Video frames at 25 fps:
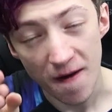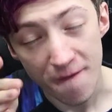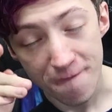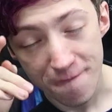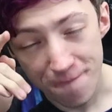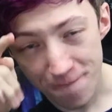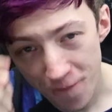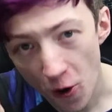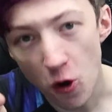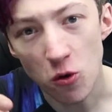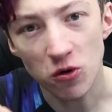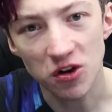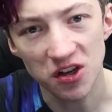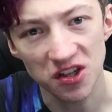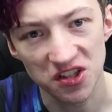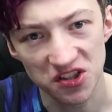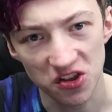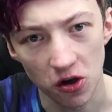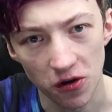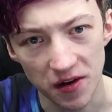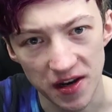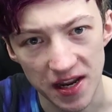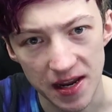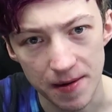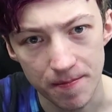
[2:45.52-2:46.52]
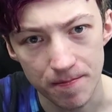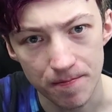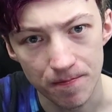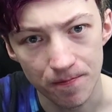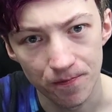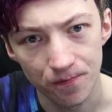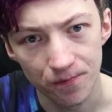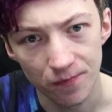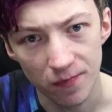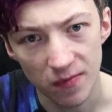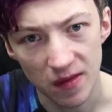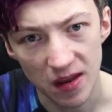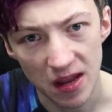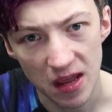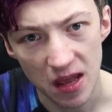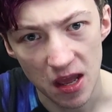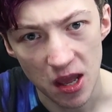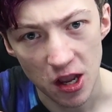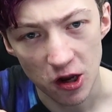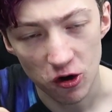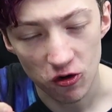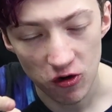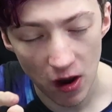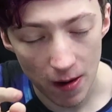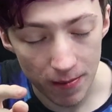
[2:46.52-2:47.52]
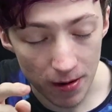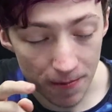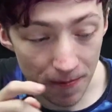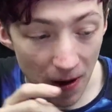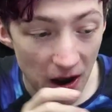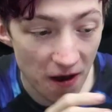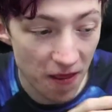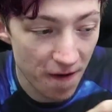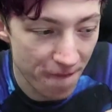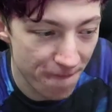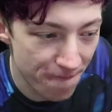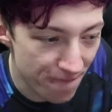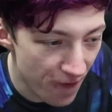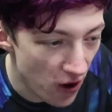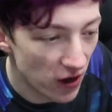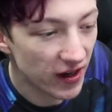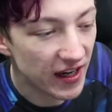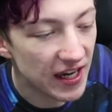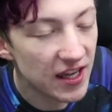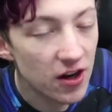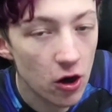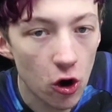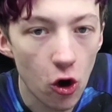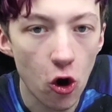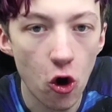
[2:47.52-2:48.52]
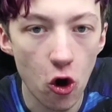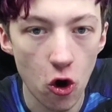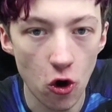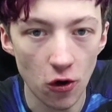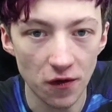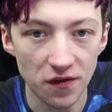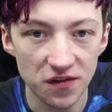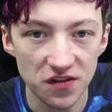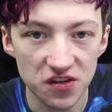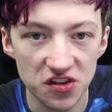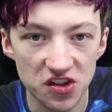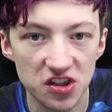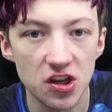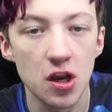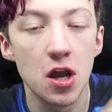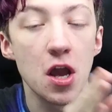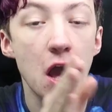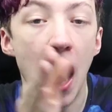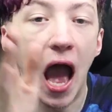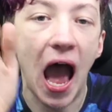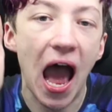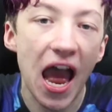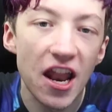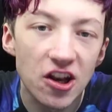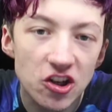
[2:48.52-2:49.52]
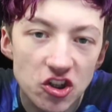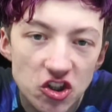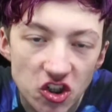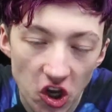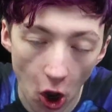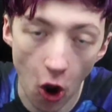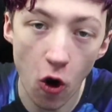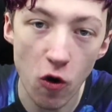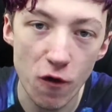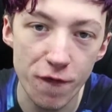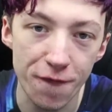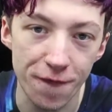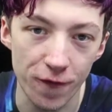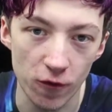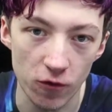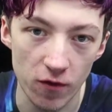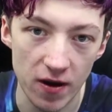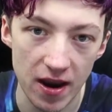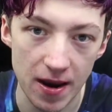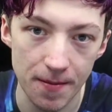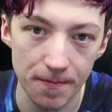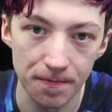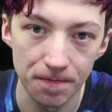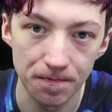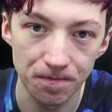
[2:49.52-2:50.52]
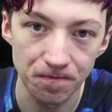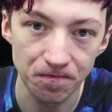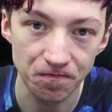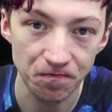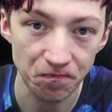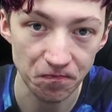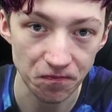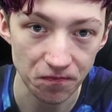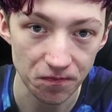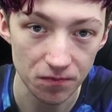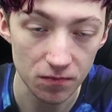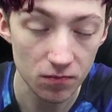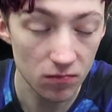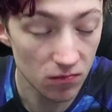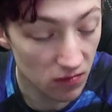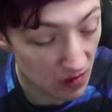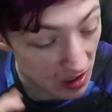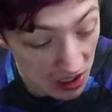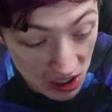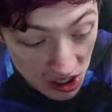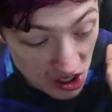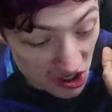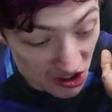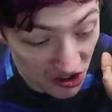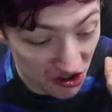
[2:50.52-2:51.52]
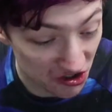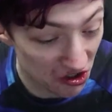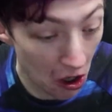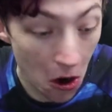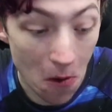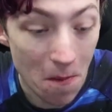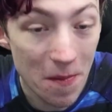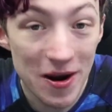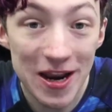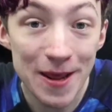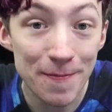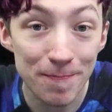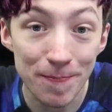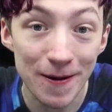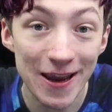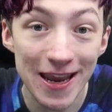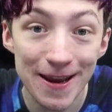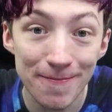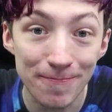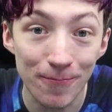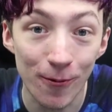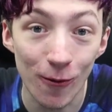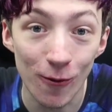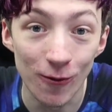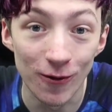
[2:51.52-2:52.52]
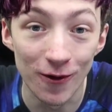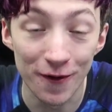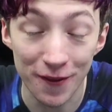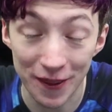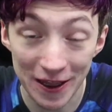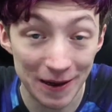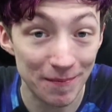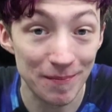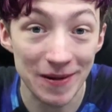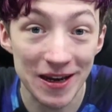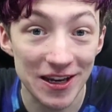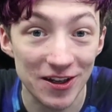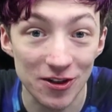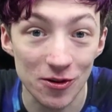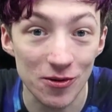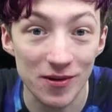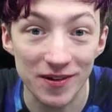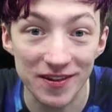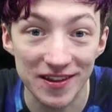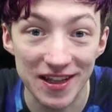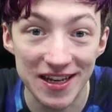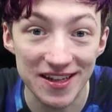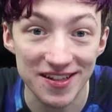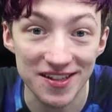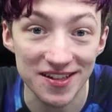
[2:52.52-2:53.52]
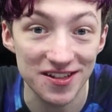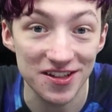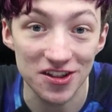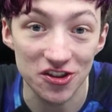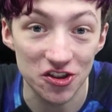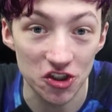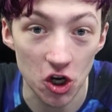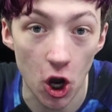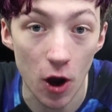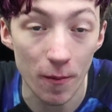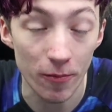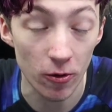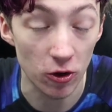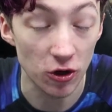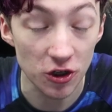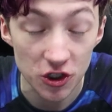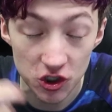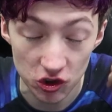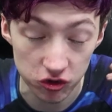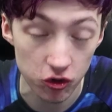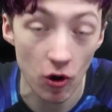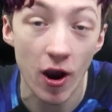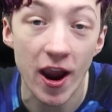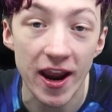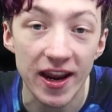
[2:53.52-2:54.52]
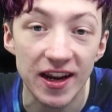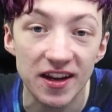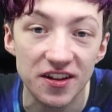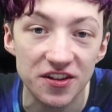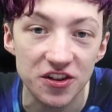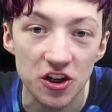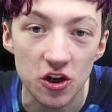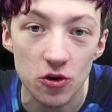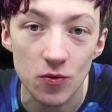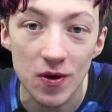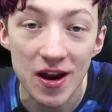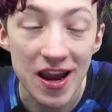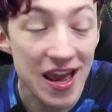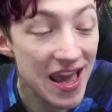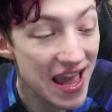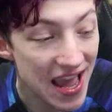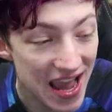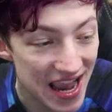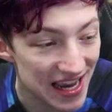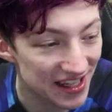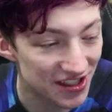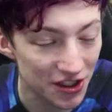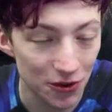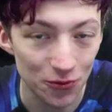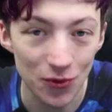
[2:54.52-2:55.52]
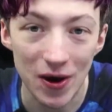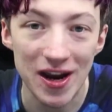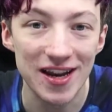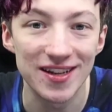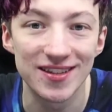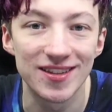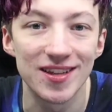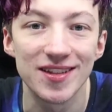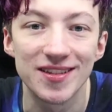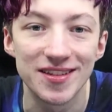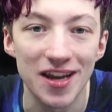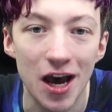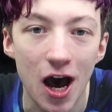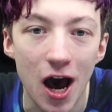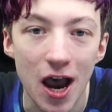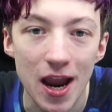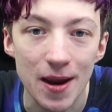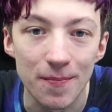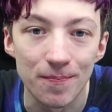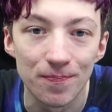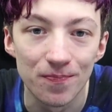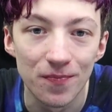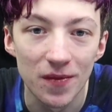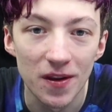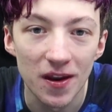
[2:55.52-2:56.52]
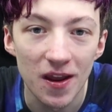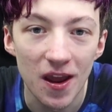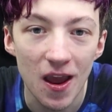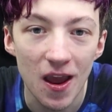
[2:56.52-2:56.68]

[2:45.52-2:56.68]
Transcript: focus on it. Grab it by the fucking horns and go for it. So many people think me doing this as a job or trying to is a waste of time.